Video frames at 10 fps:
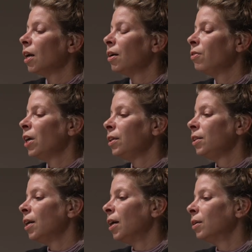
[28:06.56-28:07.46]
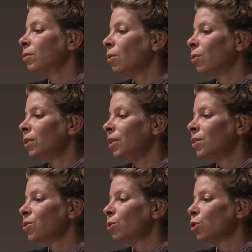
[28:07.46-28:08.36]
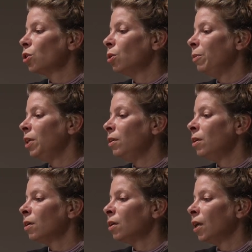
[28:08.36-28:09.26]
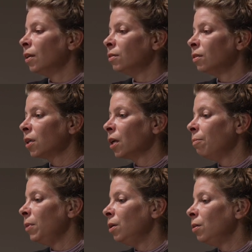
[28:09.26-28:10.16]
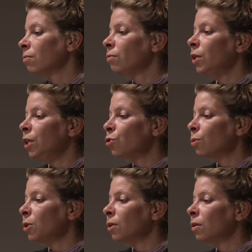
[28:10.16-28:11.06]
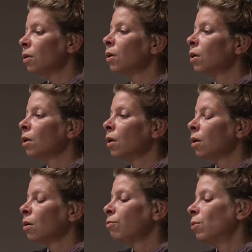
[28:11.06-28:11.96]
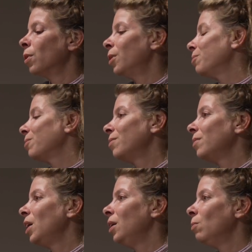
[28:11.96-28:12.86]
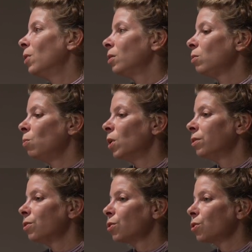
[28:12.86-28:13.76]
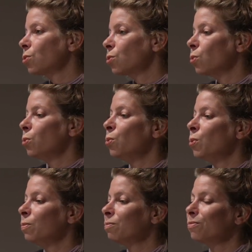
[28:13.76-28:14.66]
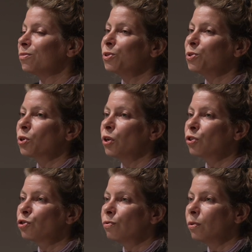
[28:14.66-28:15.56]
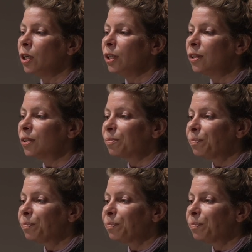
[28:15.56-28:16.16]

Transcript: are right now on the social media and can be reachable for anyone who wants to search for it.